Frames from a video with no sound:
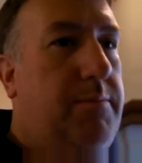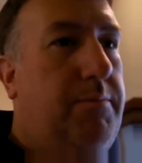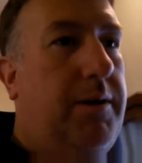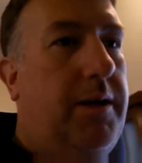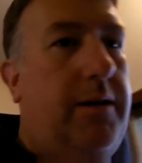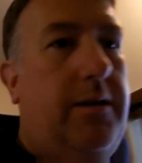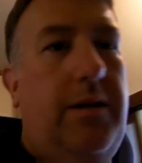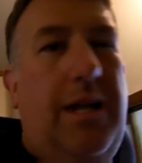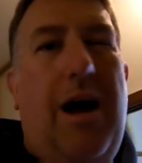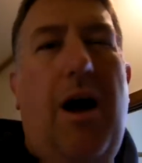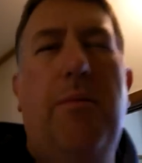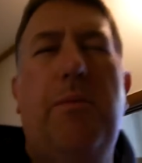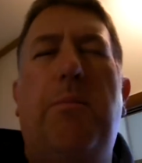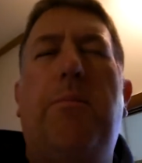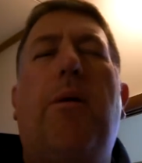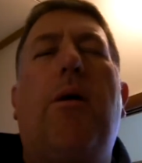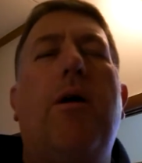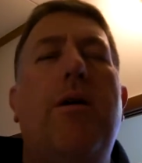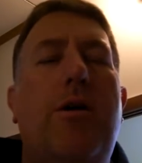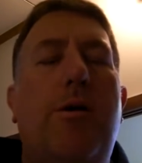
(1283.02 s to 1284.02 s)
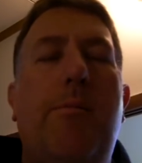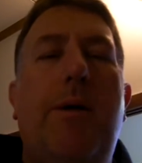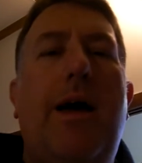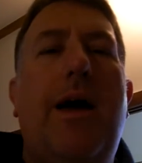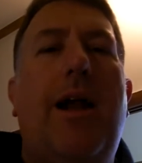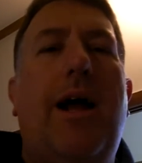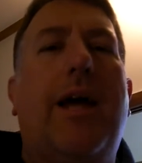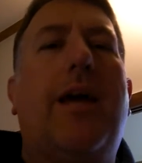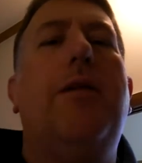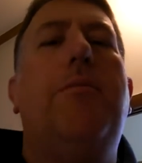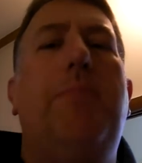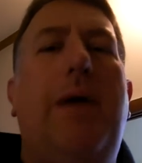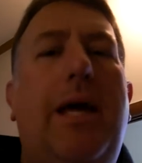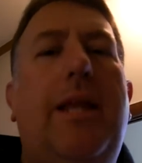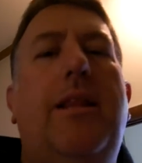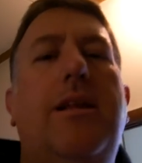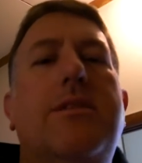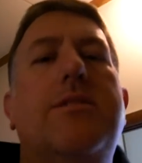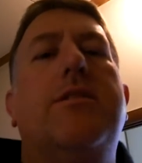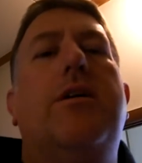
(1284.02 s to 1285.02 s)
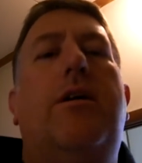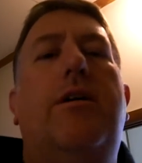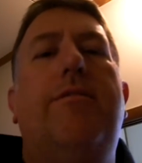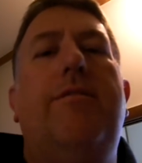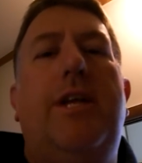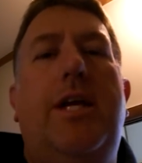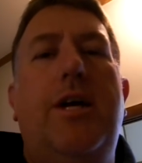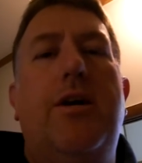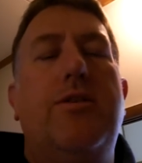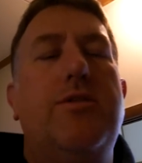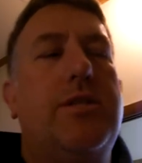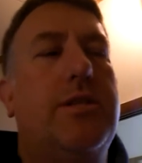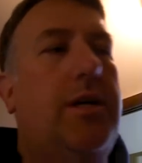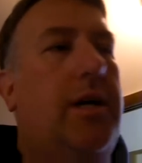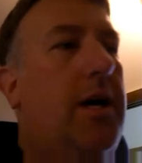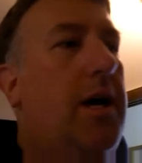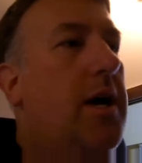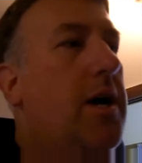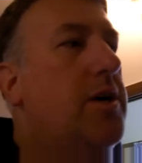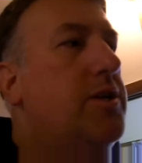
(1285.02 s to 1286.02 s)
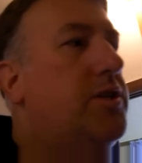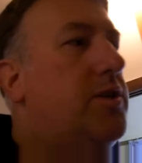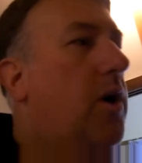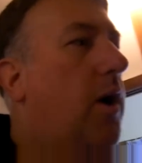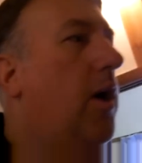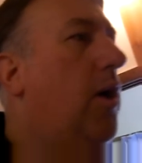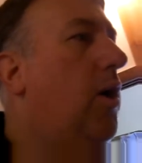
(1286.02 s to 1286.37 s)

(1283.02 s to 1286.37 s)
but now I'm a partner man. I can make these long videos. So I